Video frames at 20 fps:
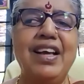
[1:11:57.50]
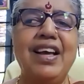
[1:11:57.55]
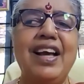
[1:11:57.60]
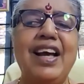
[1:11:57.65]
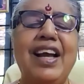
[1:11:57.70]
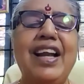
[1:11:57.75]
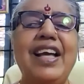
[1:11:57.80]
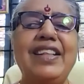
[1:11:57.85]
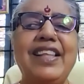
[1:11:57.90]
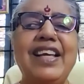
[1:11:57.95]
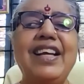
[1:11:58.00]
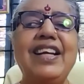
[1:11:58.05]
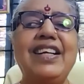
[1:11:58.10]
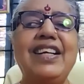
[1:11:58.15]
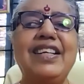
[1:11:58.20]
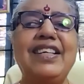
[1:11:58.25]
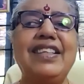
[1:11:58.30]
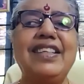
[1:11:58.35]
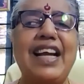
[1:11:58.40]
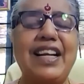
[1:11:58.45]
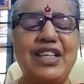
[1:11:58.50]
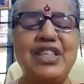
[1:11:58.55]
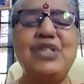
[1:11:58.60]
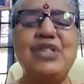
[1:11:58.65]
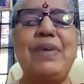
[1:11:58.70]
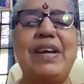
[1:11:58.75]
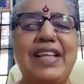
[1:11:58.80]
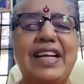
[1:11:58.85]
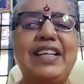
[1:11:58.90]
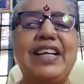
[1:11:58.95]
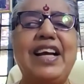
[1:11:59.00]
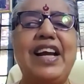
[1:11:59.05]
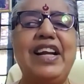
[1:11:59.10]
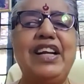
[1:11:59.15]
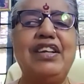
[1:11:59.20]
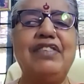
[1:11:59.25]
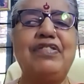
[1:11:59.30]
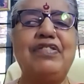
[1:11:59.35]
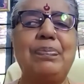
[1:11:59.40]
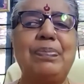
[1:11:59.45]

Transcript: And I think that is where that kind of a